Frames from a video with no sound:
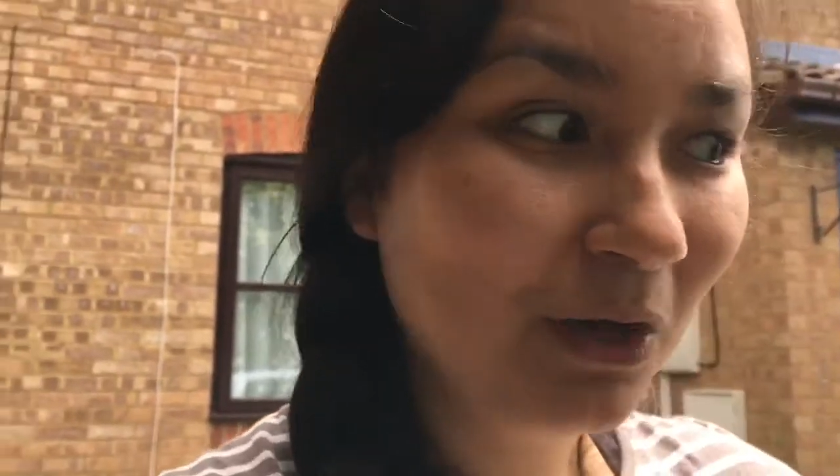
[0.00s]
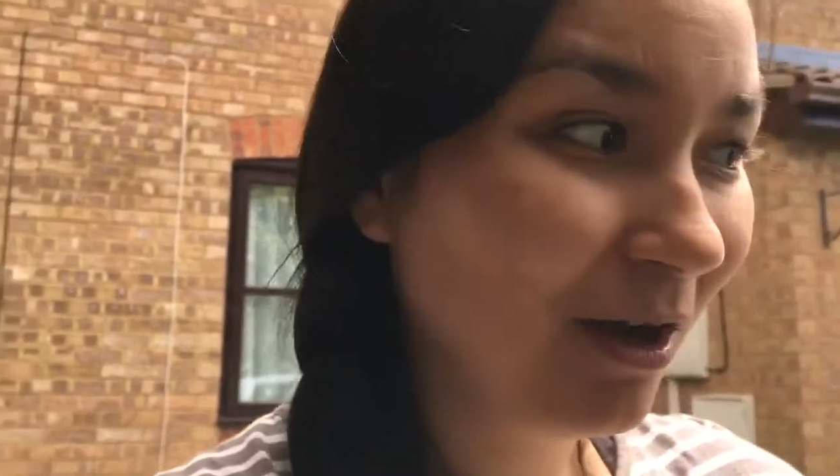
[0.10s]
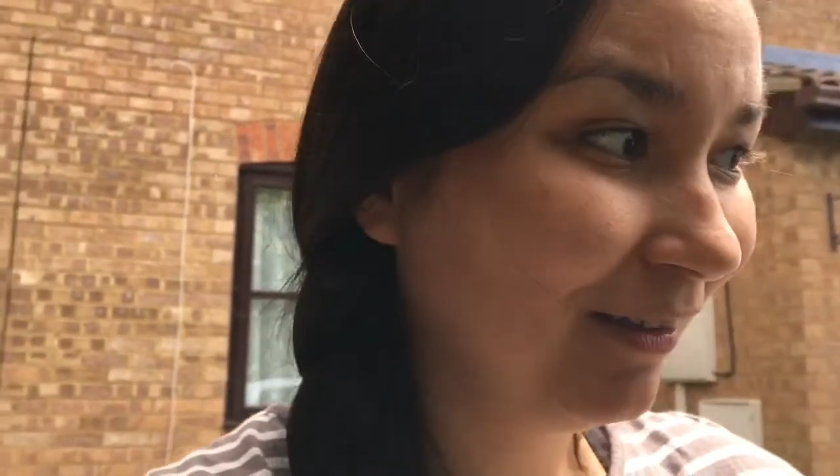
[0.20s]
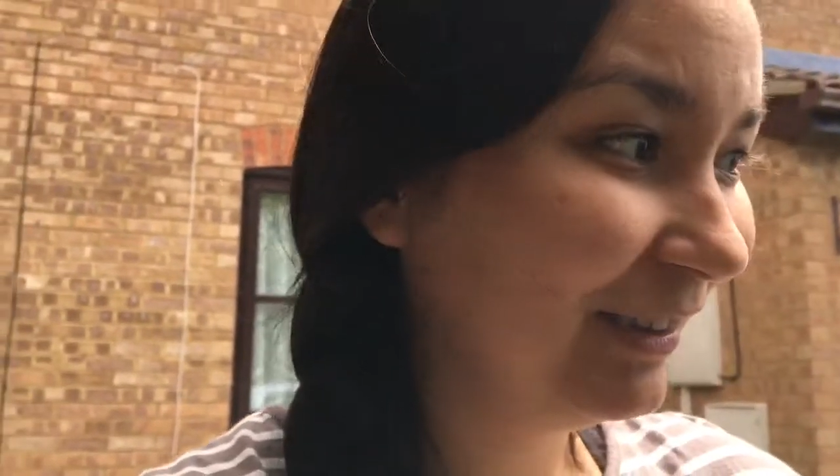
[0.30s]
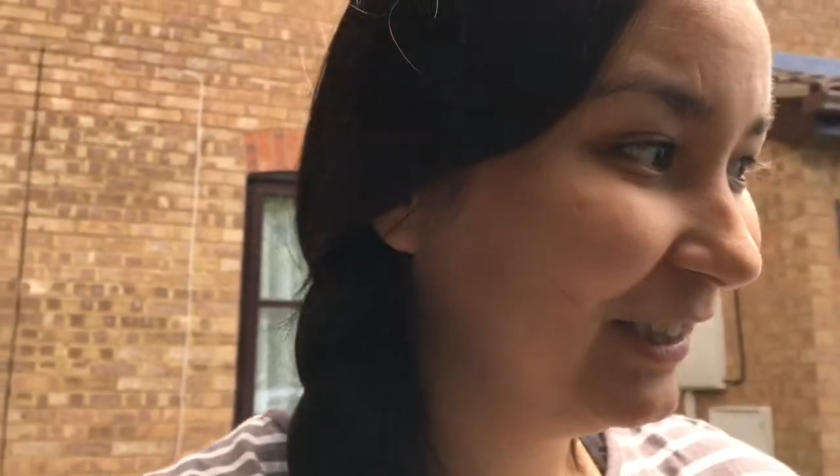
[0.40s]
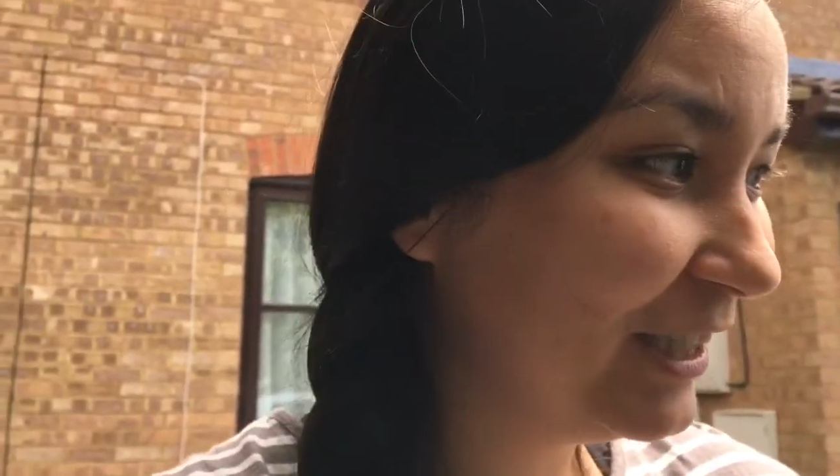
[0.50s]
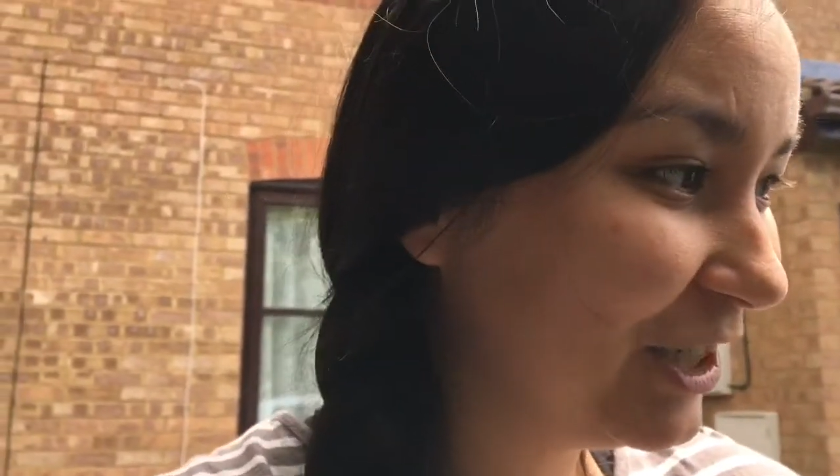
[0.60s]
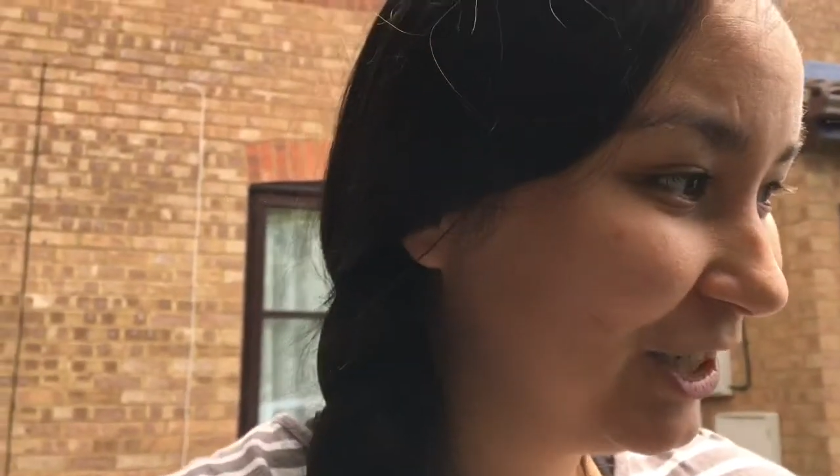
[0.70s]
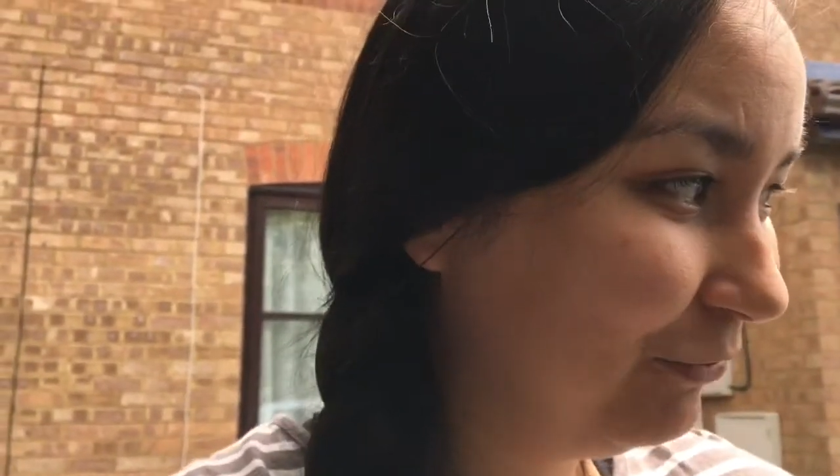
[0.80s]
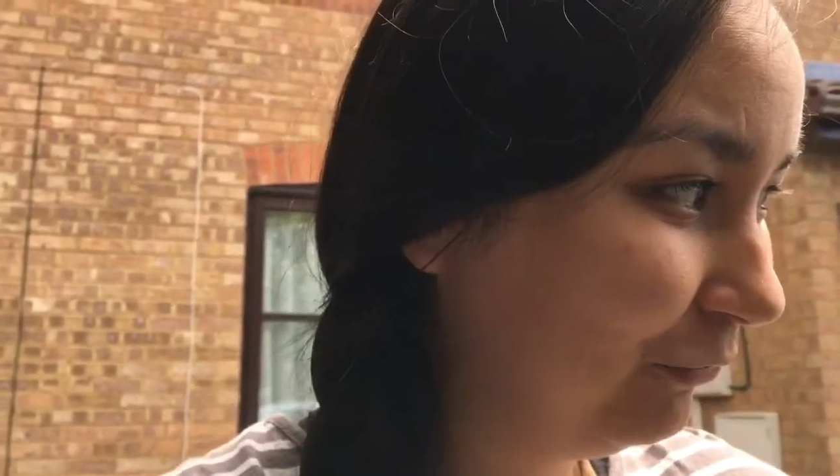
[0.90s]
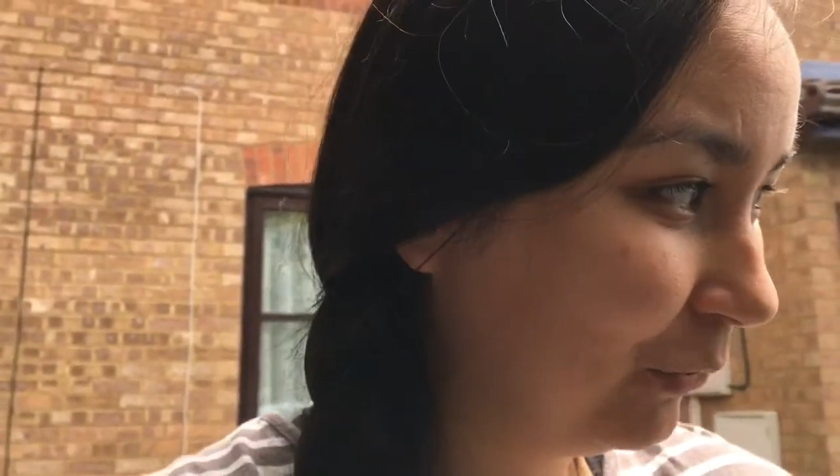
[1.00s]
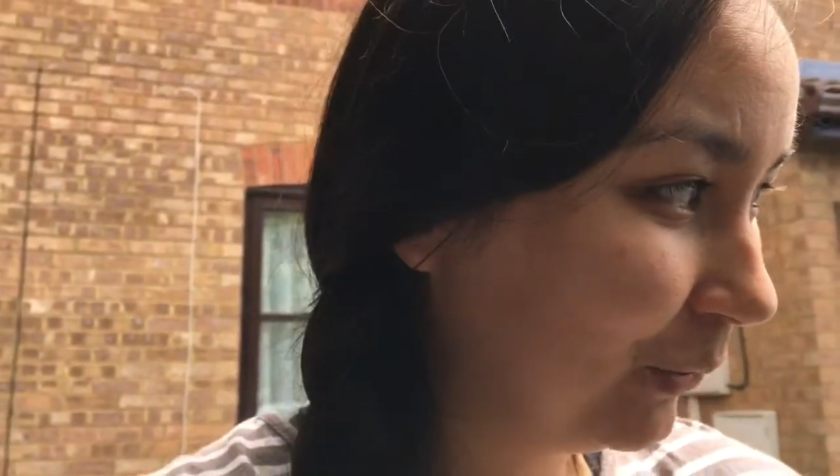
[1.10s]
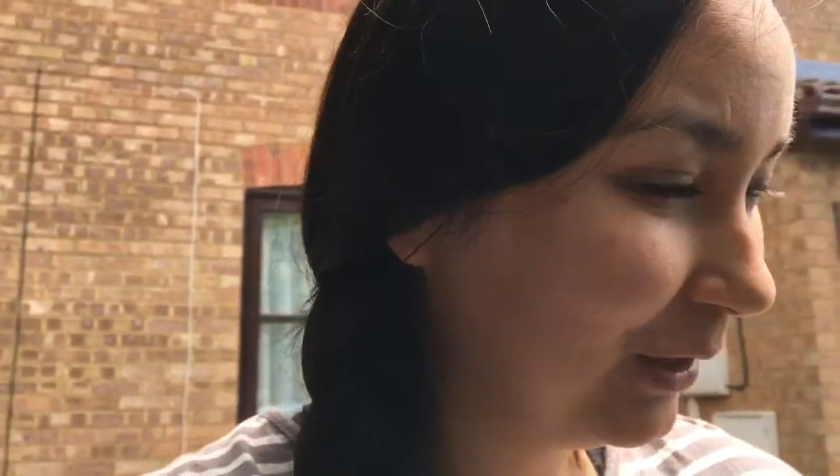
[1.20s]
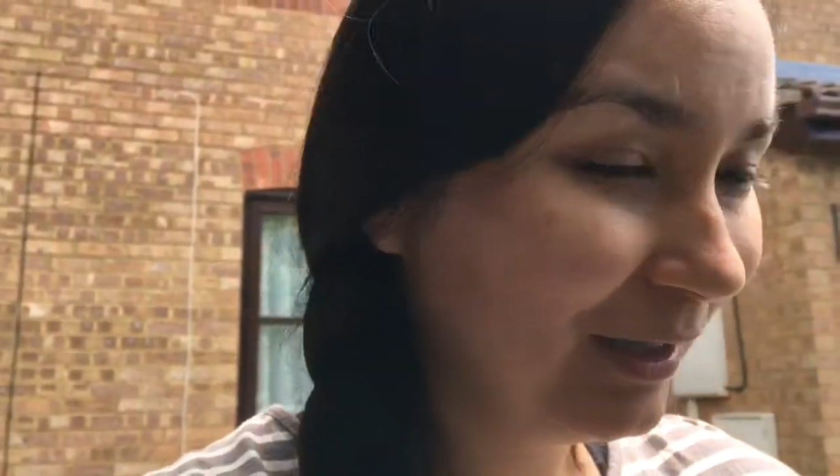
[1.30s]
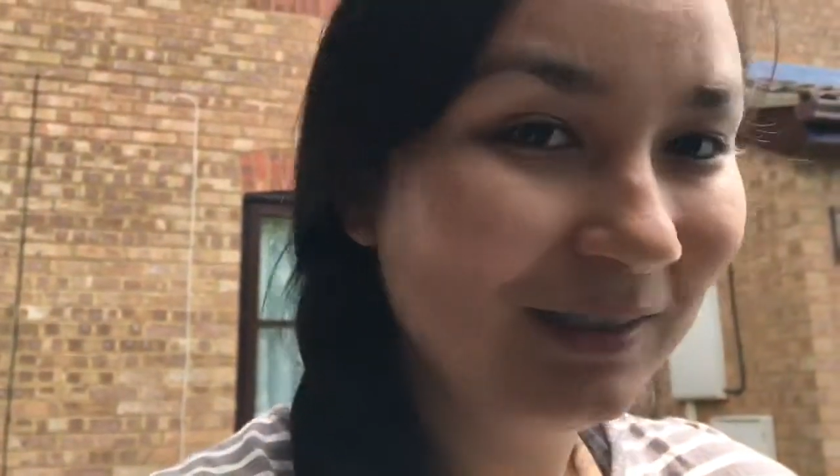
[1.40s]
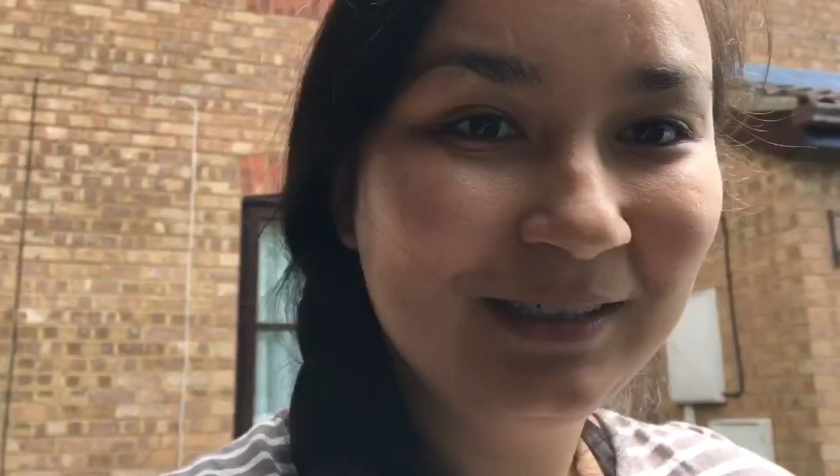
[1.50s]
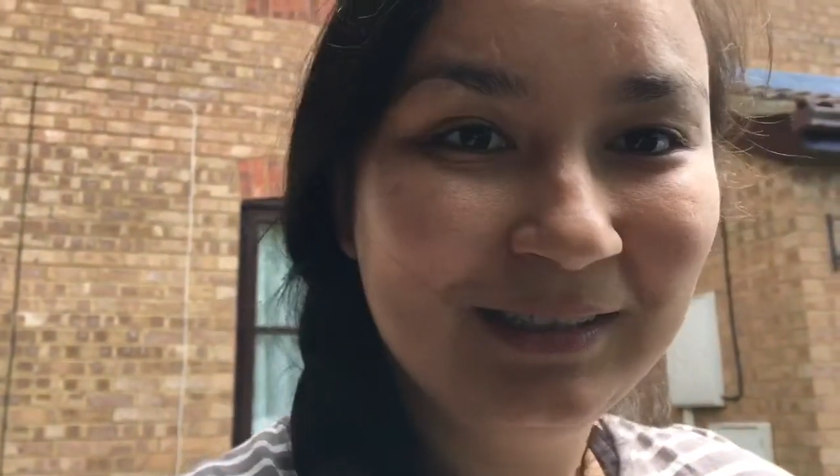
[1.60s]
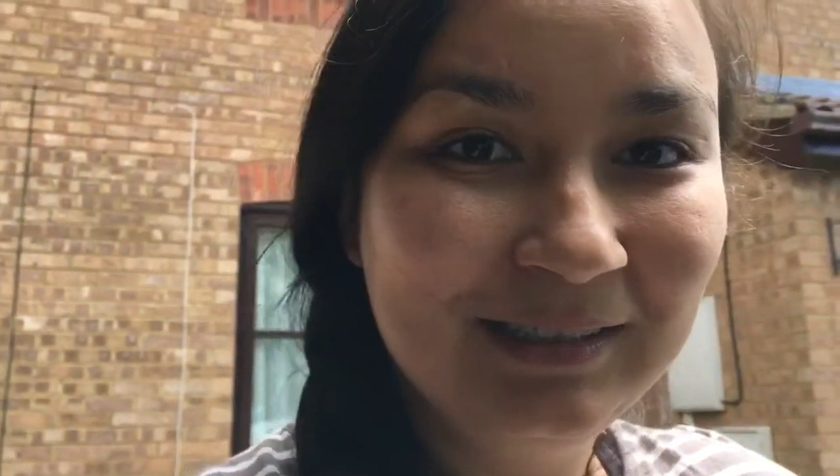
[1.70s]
haulage for...